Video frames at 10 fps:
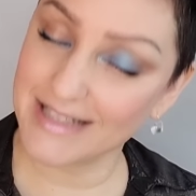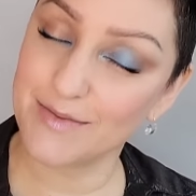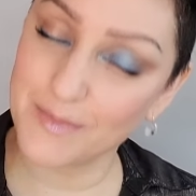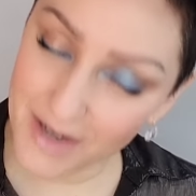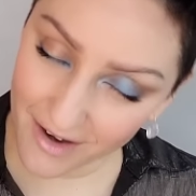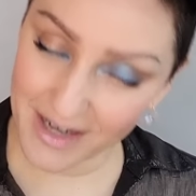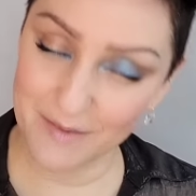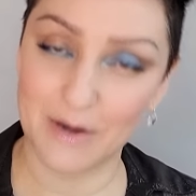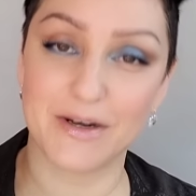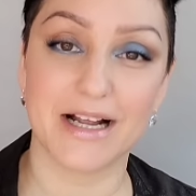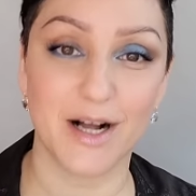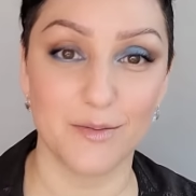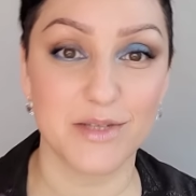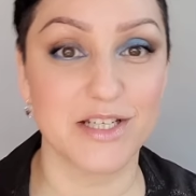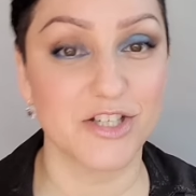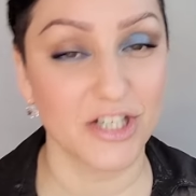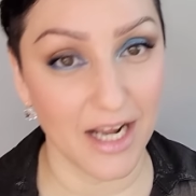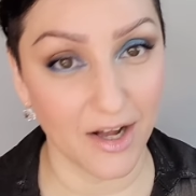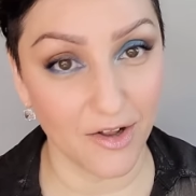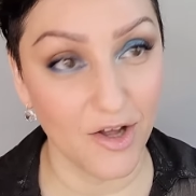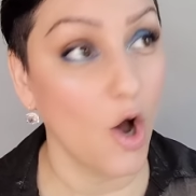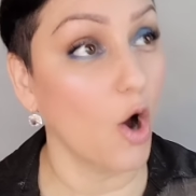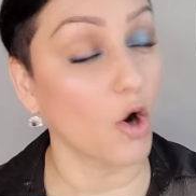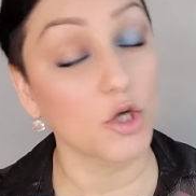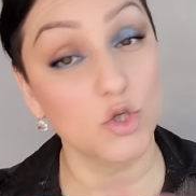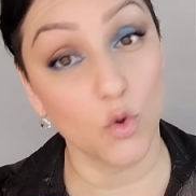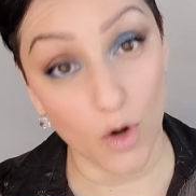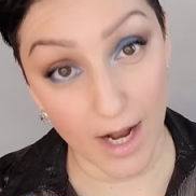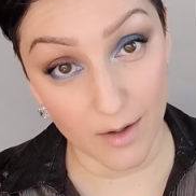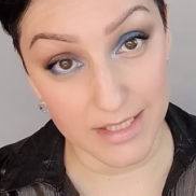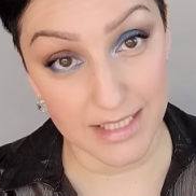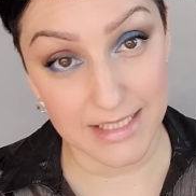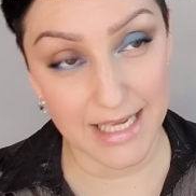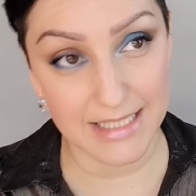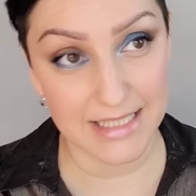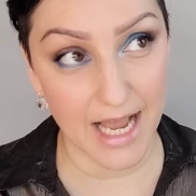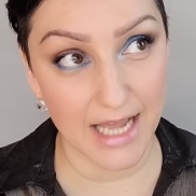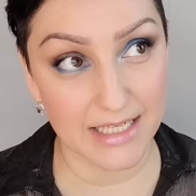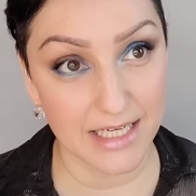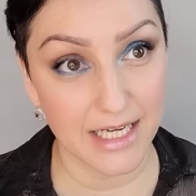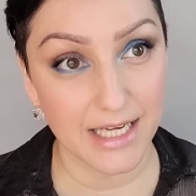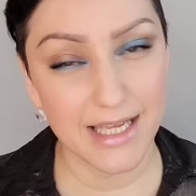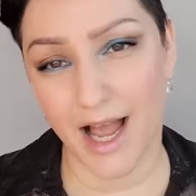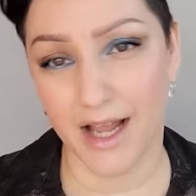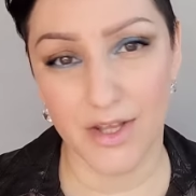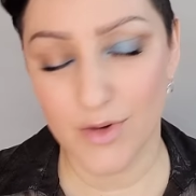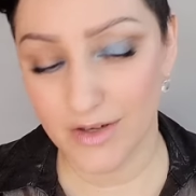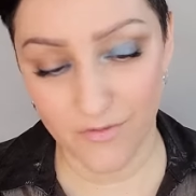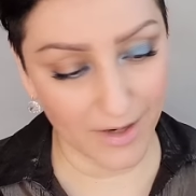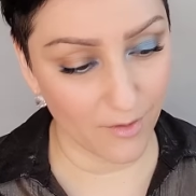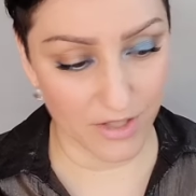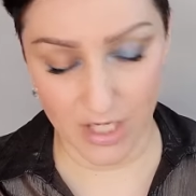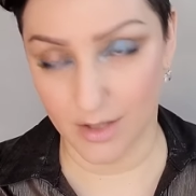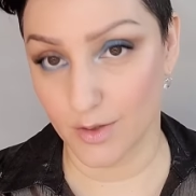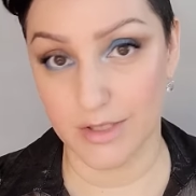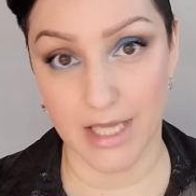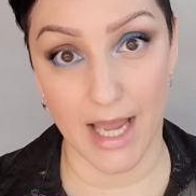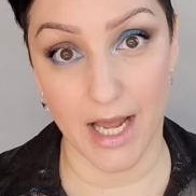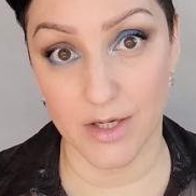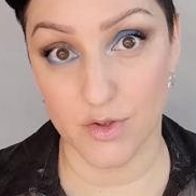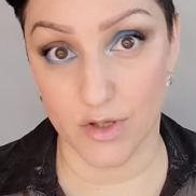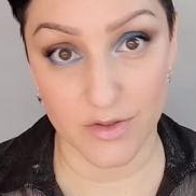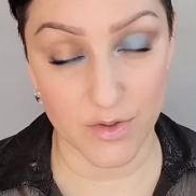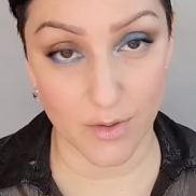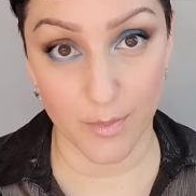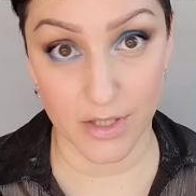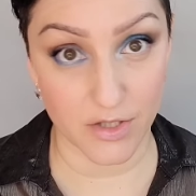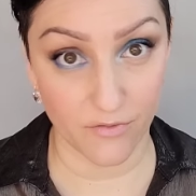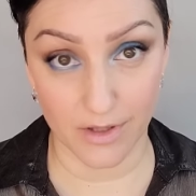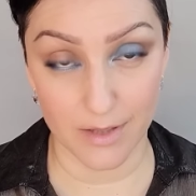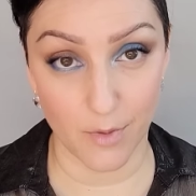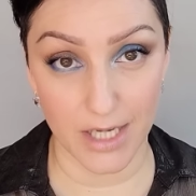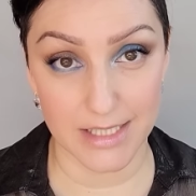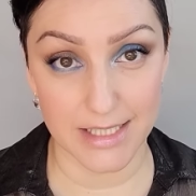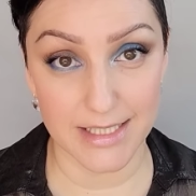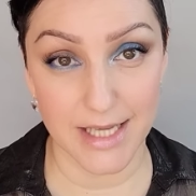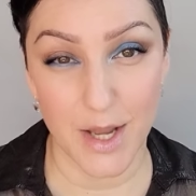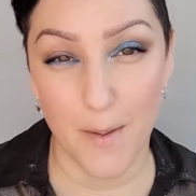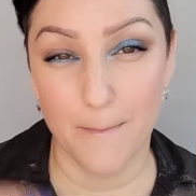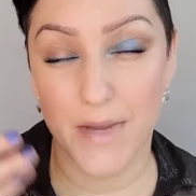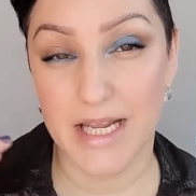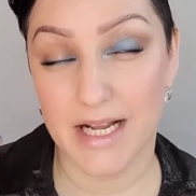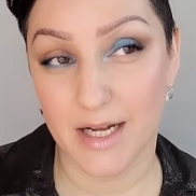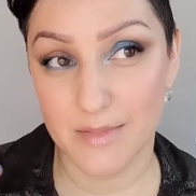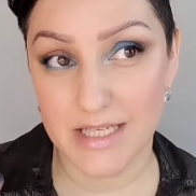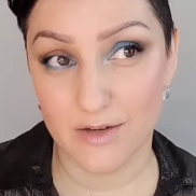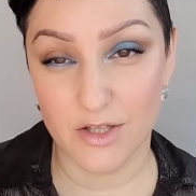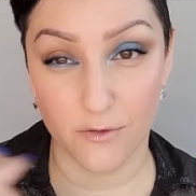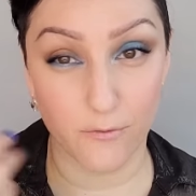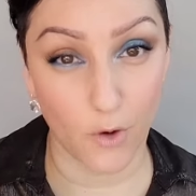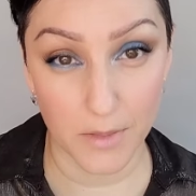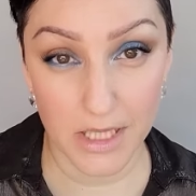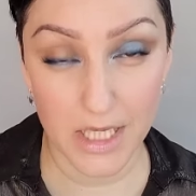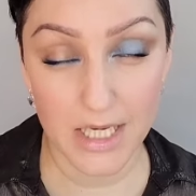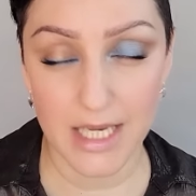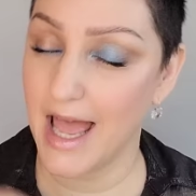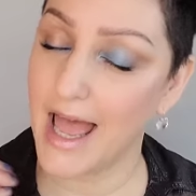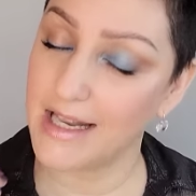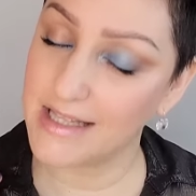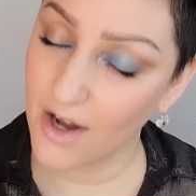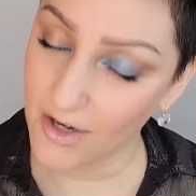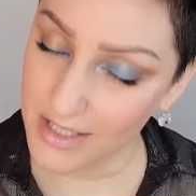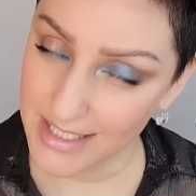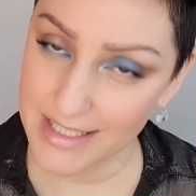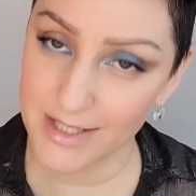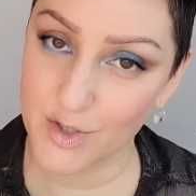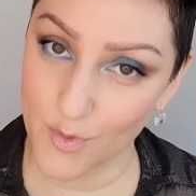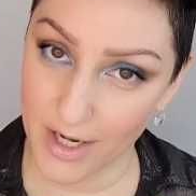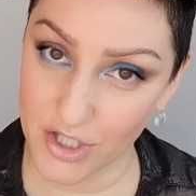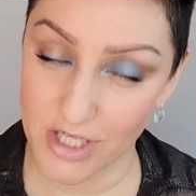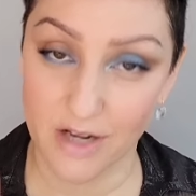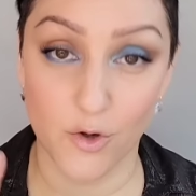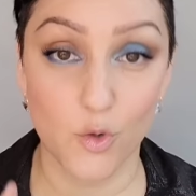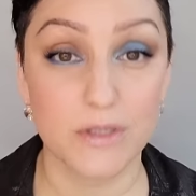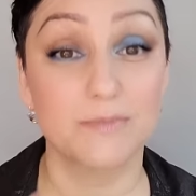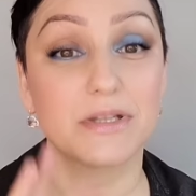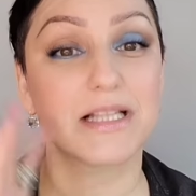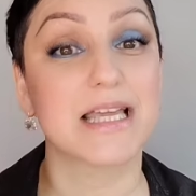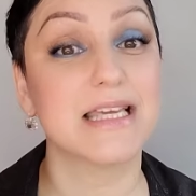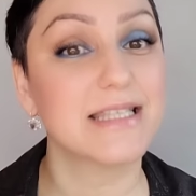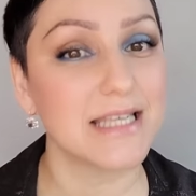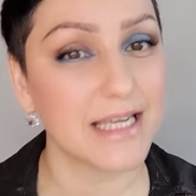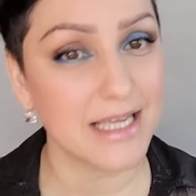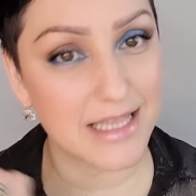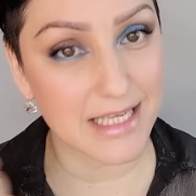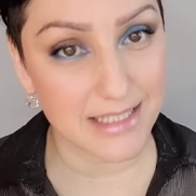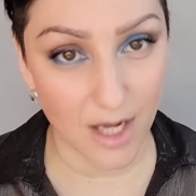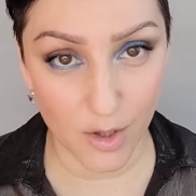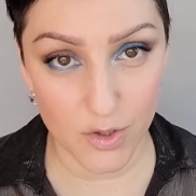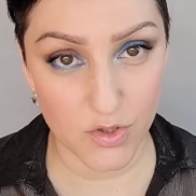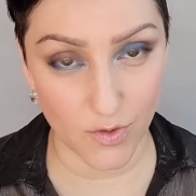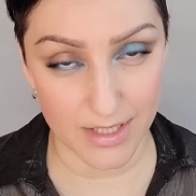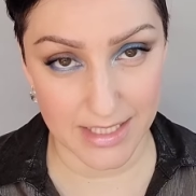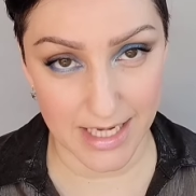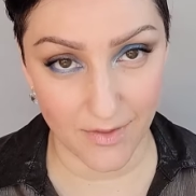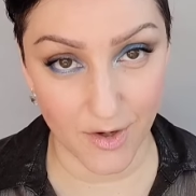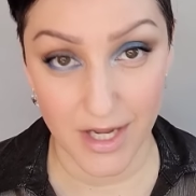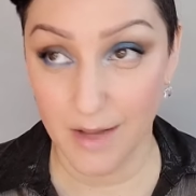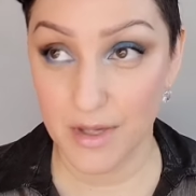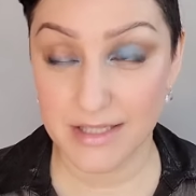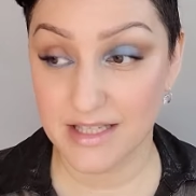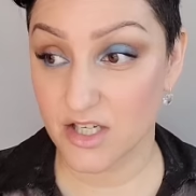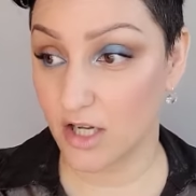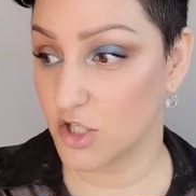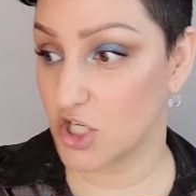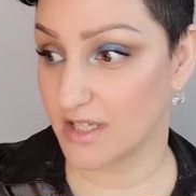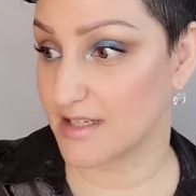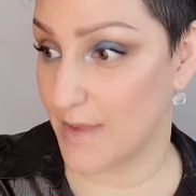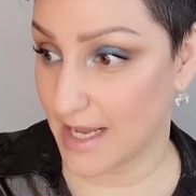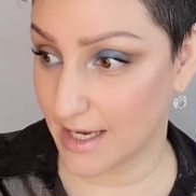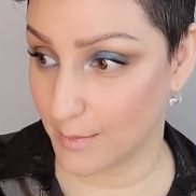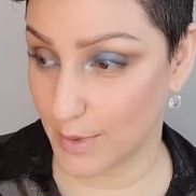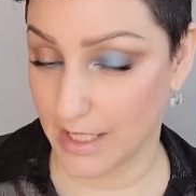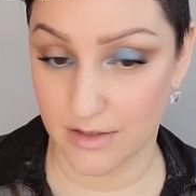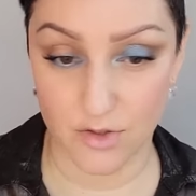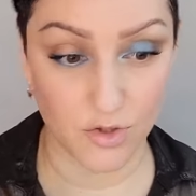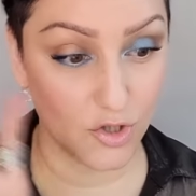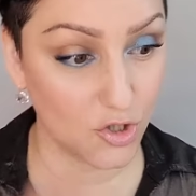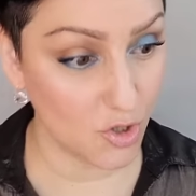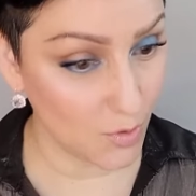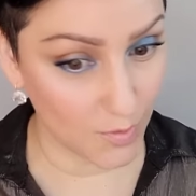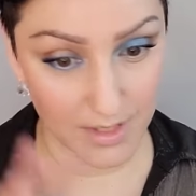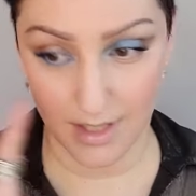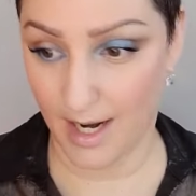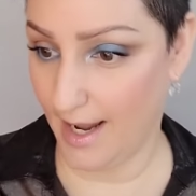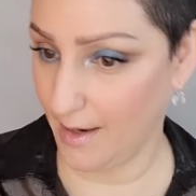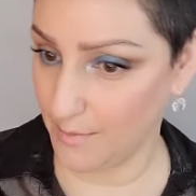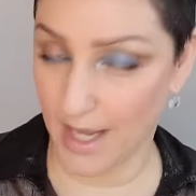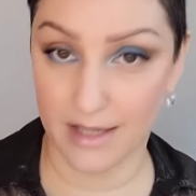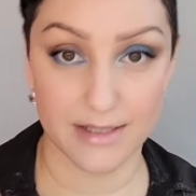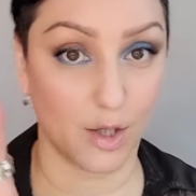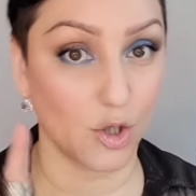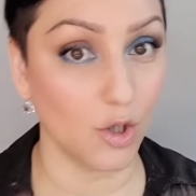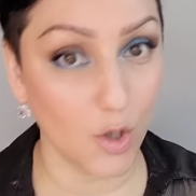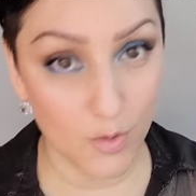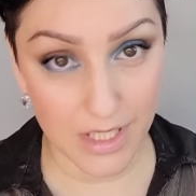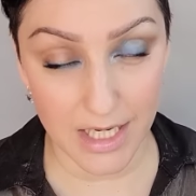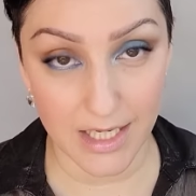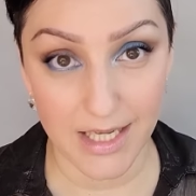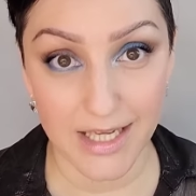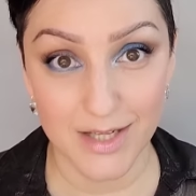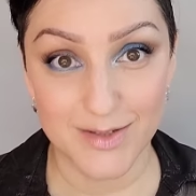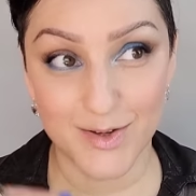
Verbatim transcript: And that's what I'm talking about when it comes to Chanel or couture houses, is that, yeah, you can find great shadows at drugstore budget-friendly prices, but it comes down to the formula and the artistic direction of who is placing these color stories together, because it's not just makeup, it's shoes and handbags and clothing.